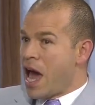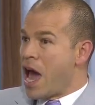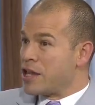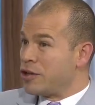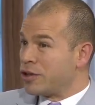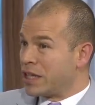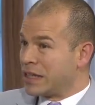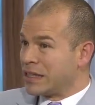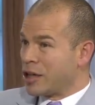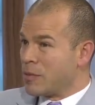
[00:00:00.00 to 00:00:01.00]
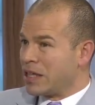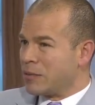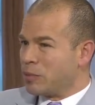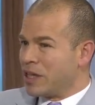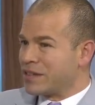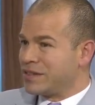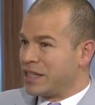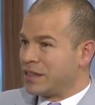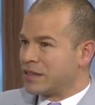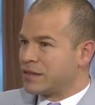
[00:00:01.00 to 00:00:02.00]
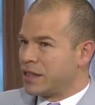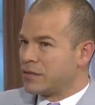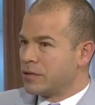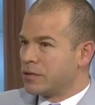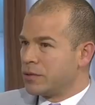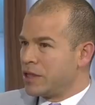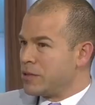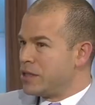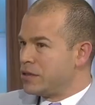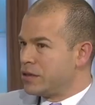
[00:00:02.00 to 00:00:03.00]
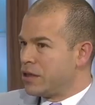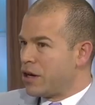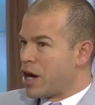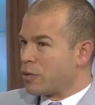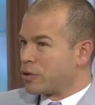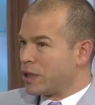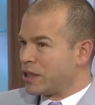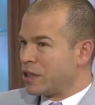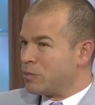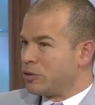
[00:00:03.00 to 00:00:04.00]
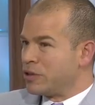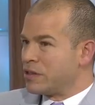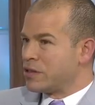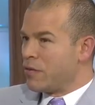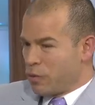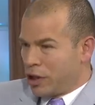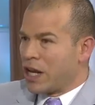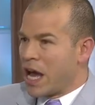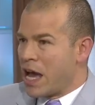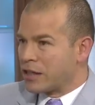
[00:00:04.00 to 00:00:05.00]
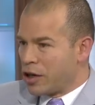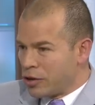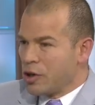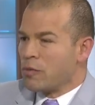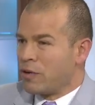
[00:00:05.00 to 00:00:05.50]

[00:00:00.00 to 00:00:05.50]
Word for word: And you're an Atletico Madrid player sitting there saying, wait a minute, are we really going to pull this off? We're going to hang on.